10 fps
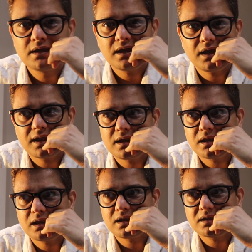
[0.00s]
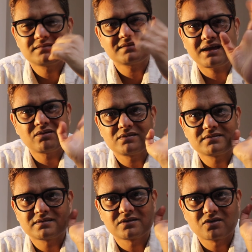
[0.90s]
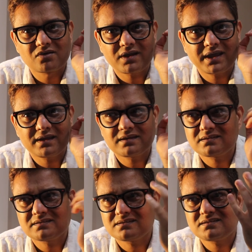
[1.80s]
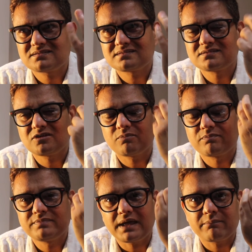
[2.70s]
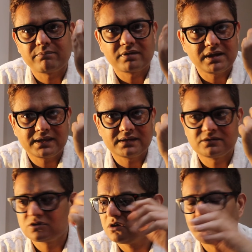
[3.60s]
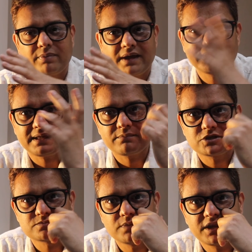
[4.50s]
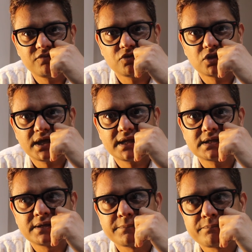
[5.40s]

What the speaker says: and its sound doesn't great, and it's not that brilliant, you can't pay that much money for that.